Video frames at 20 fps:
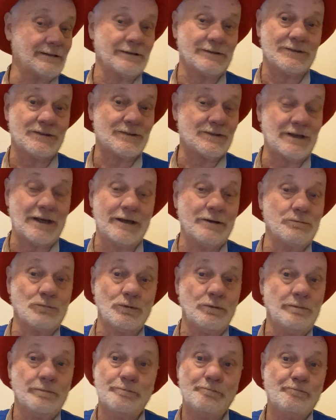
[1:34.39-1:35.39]
the
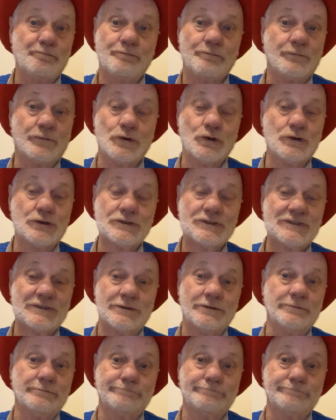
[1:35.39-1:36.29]
same verse